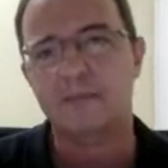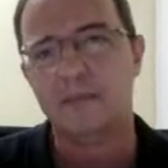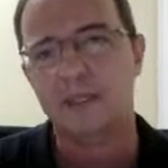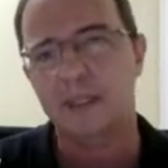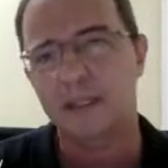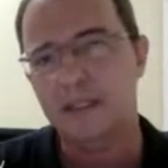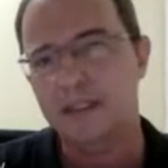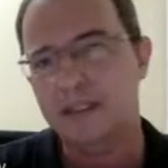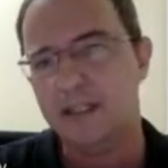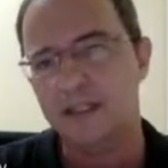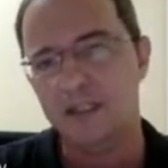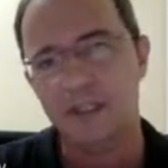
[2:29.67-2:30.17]

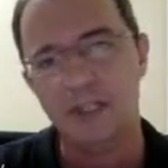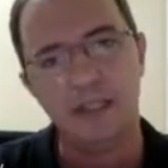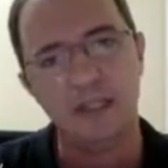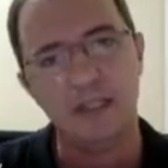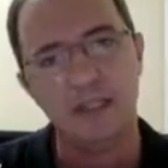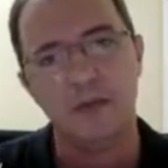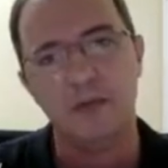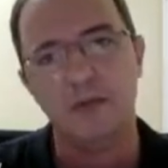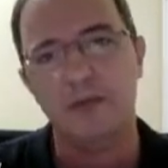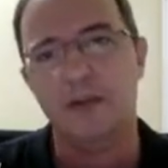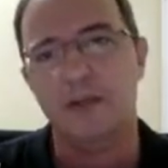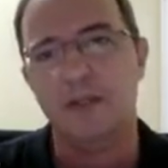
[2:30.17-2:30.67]
in a
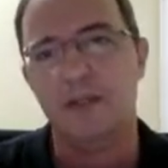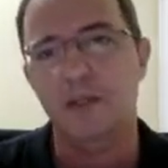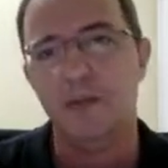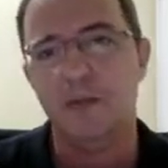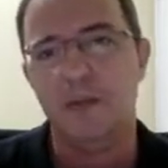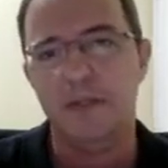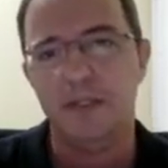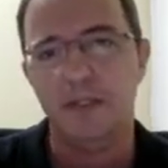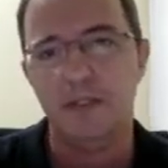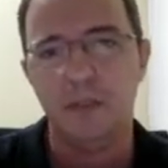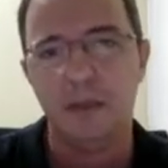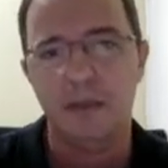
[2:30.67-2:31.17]
general
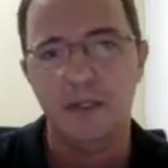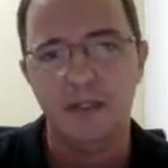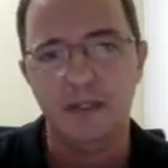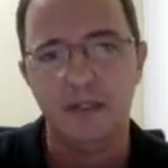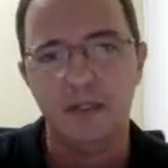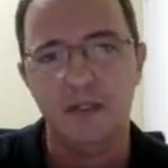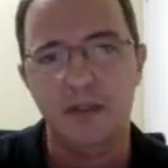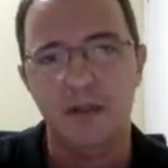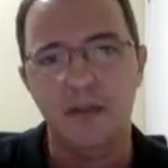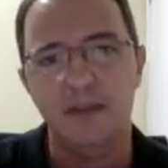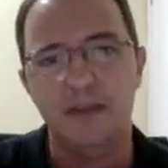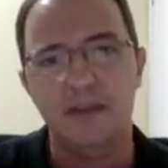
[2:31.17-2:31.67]
Hilbert space,
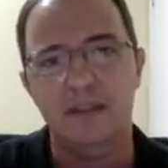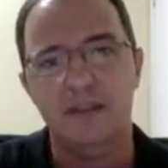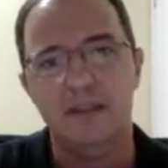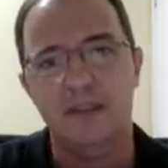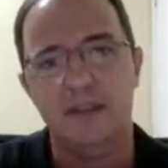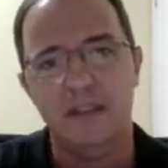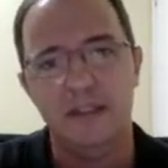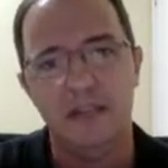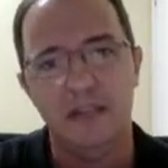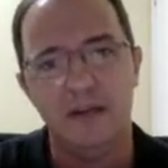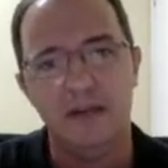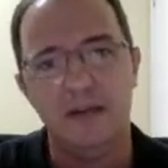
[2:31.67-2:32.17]
not
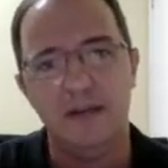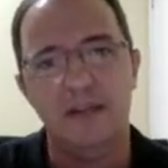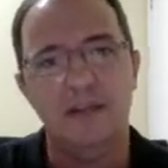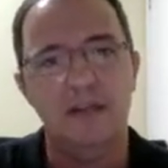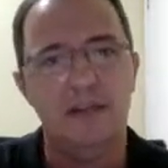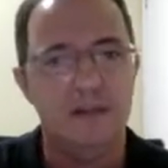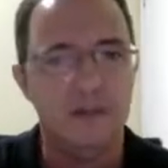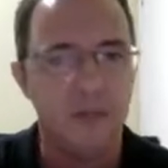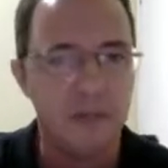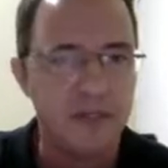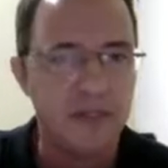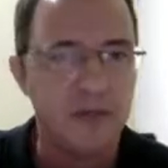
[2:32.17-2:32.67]

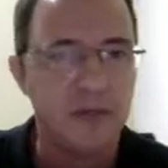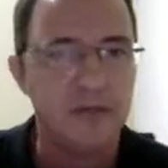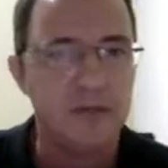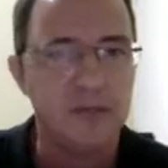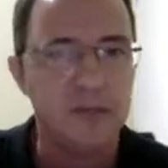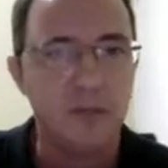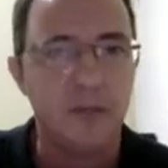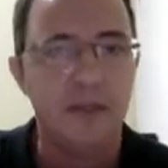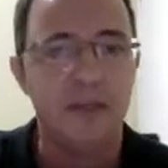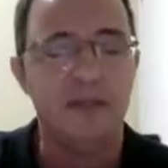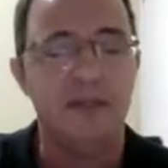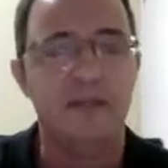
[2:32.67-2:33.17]
necessarily real
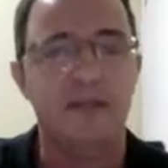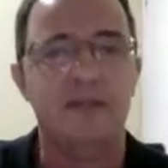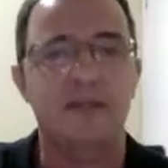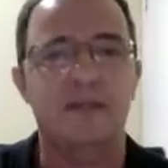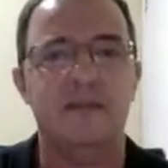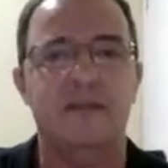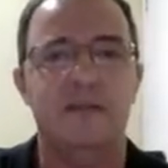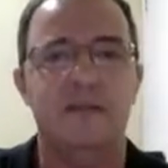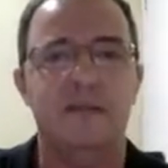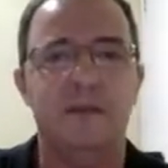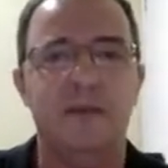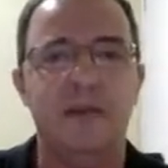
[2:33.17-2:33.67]
space,
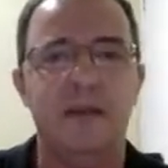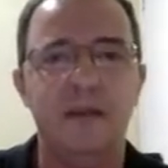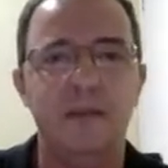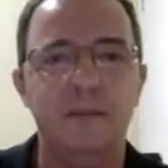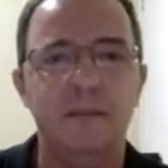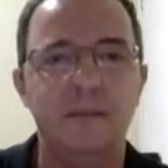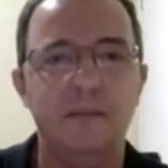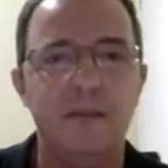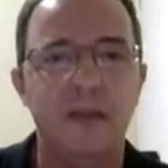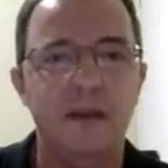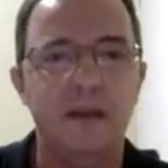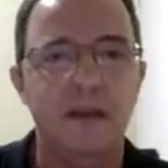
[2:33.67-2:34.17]
okay?
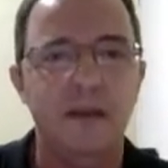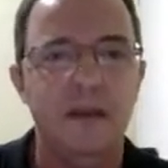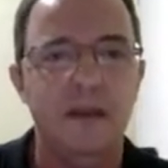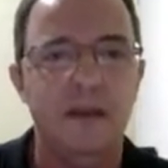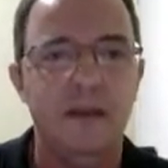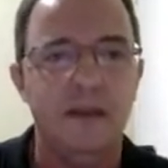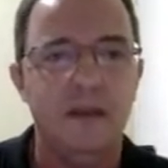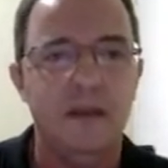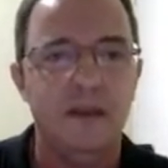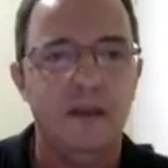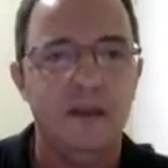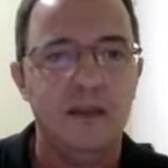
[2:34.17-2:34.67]

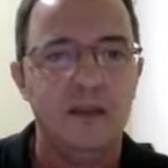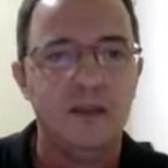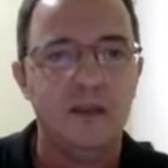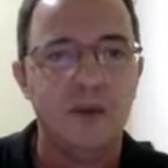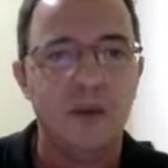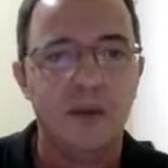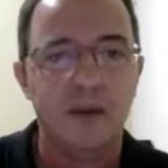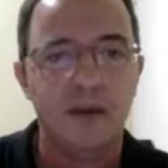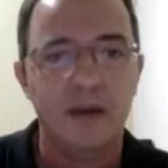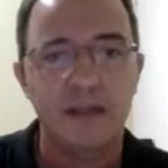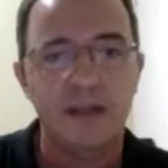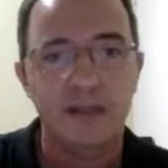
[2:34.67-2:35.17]

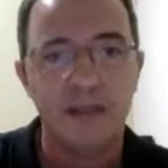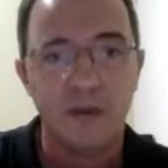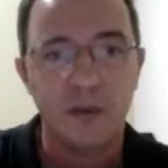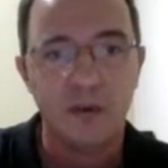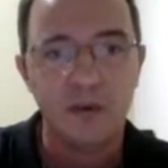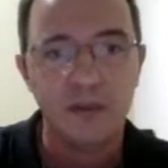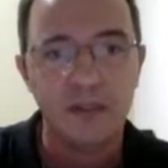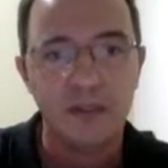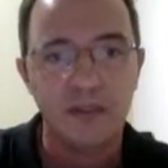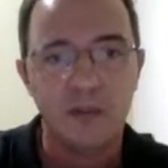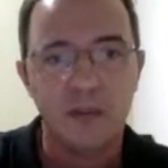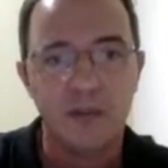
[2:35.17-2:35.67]
So as a
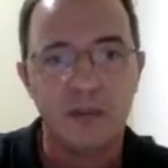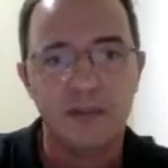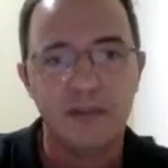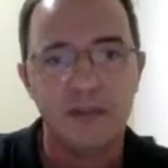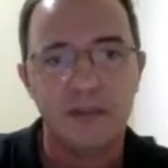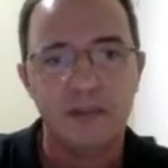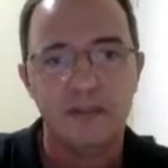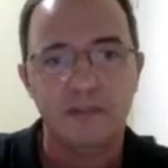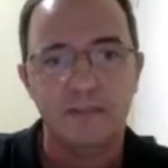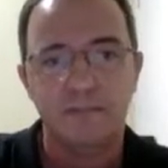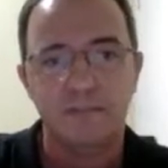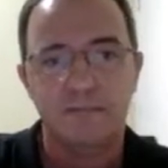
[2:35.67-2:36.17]

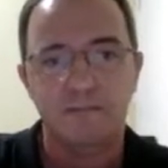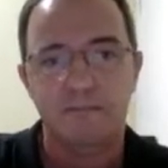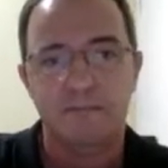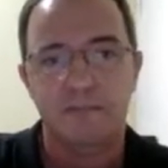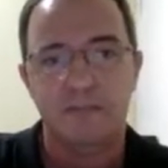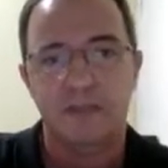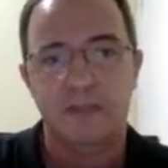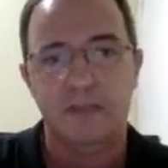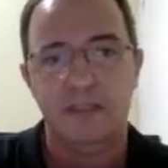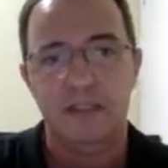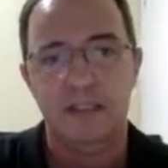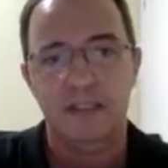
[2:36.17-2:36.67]
consequence,
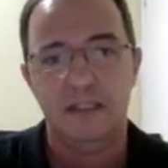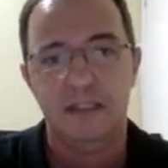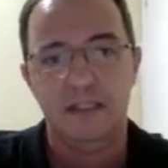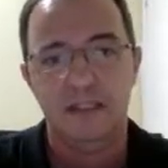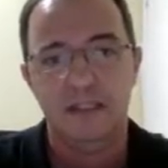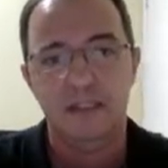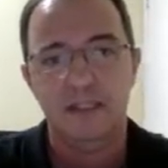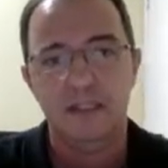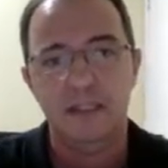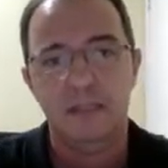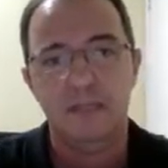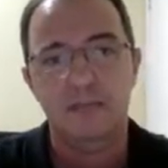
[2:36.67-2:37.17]
since the
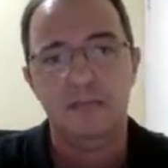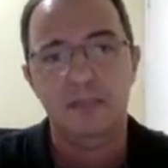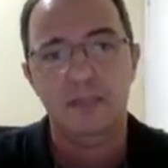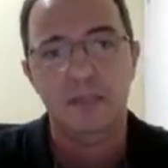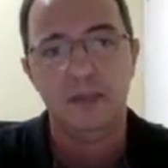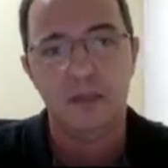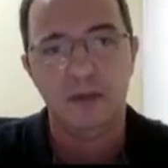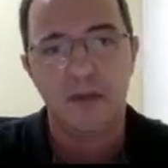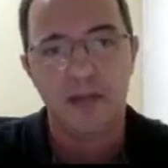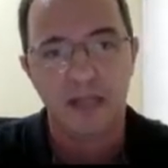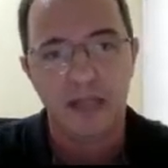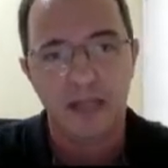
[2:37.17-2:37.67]
system is
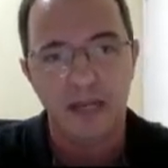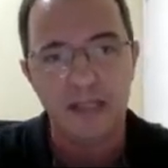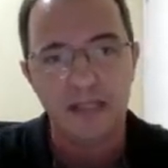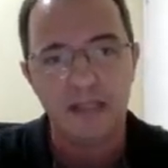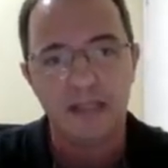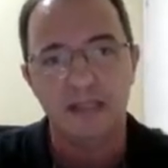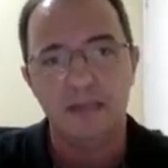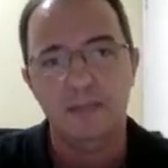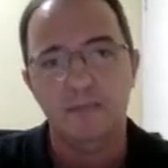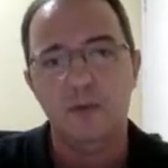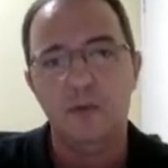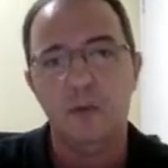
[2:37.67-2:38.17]
localized,
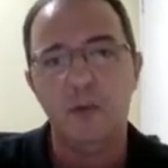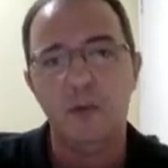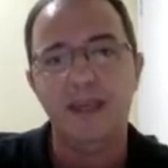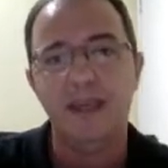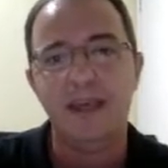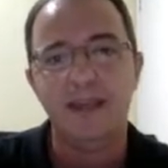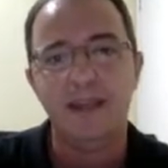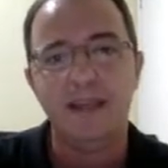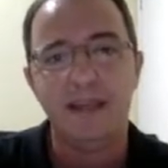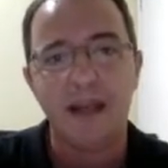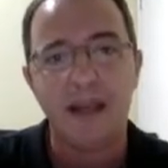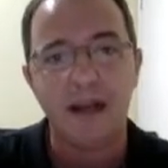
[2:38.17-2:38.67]
we
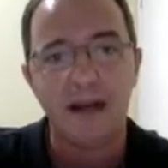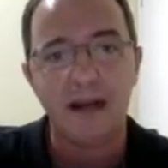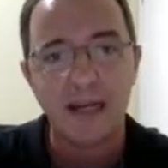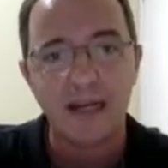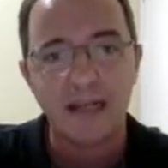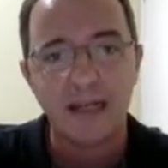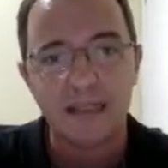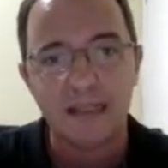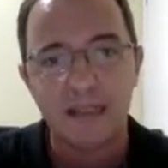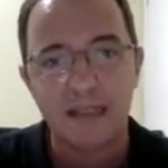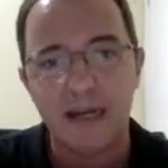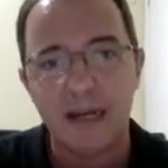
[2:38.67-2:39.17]
can
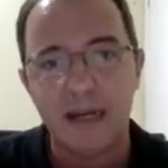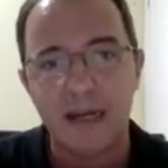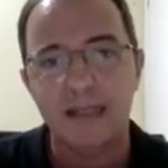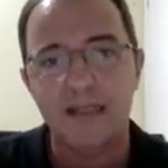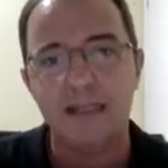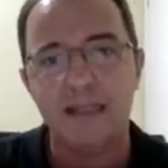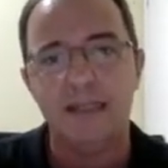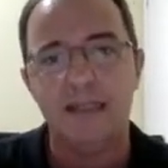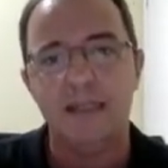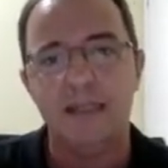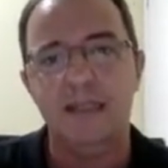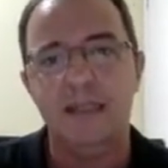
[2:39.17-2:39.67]

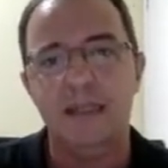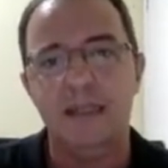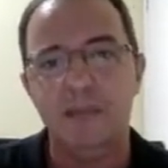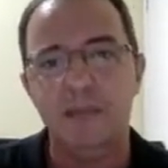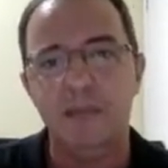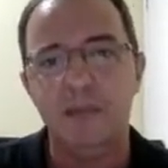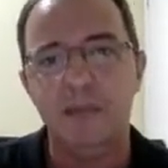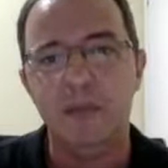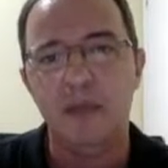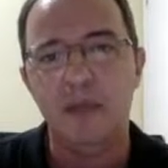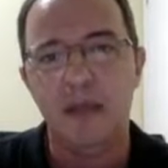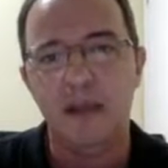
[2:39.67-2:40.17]
characterize the
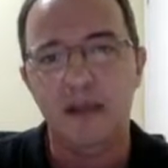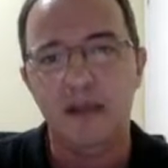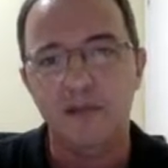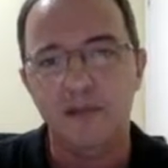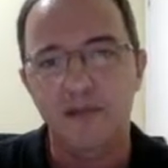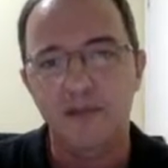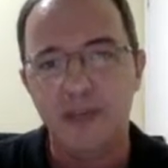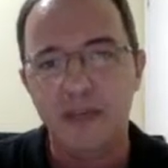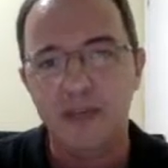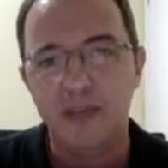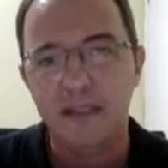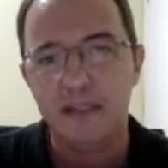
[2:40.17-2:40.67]
MBL
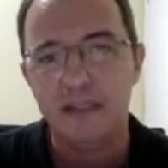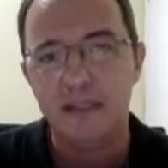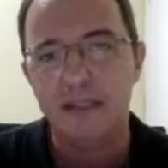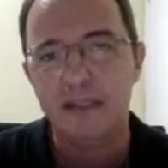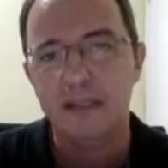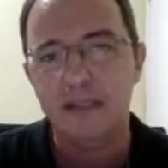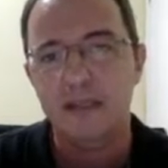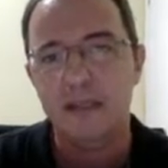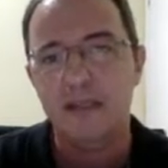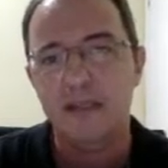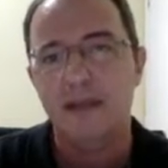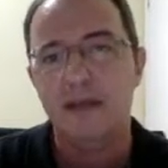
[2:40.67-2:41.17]
phase
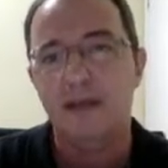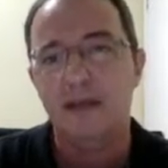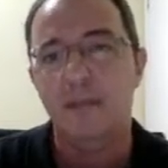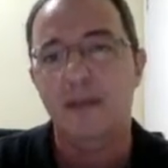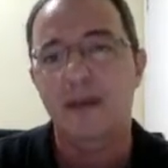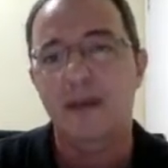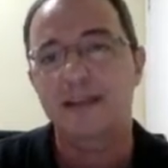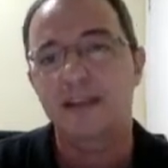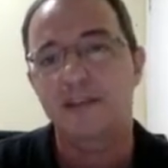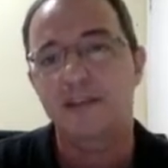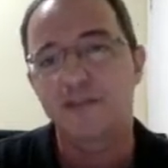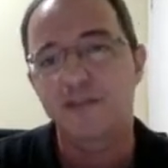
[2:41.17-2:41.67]

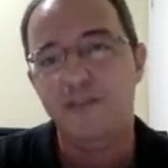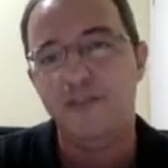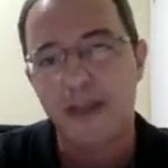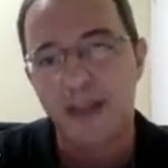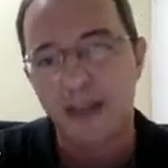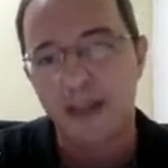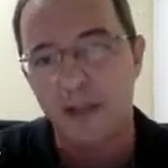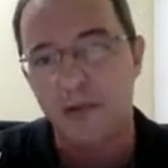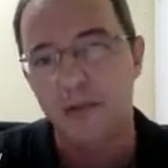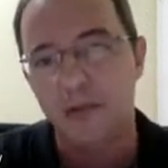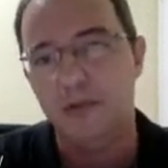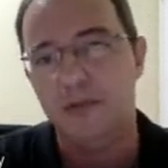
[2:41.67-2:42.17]
by the
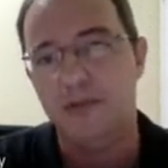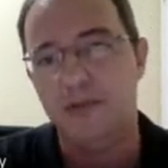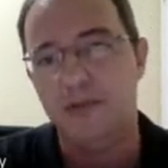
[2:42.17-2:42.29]
failure